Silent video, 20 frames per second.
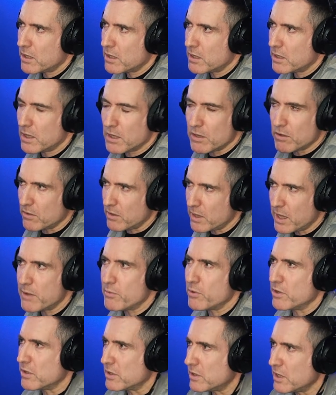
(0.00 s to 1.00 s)
you've got a
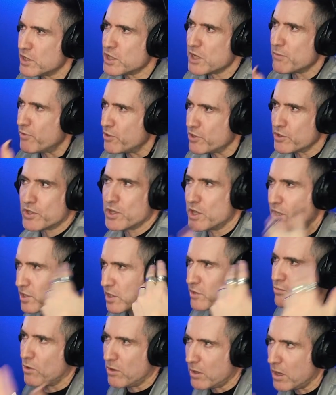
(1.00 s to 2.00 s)
label, DJ, producer. This
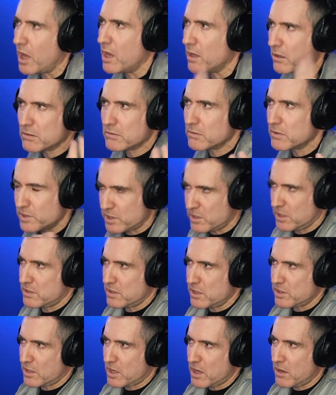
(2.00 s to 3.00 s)
is what, like, it's
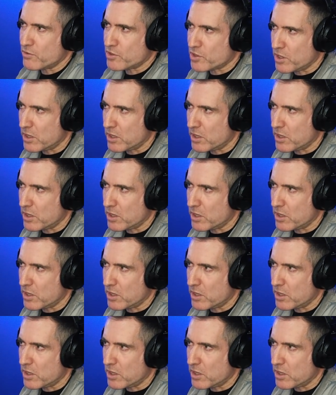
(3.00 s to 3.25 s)
just the culture.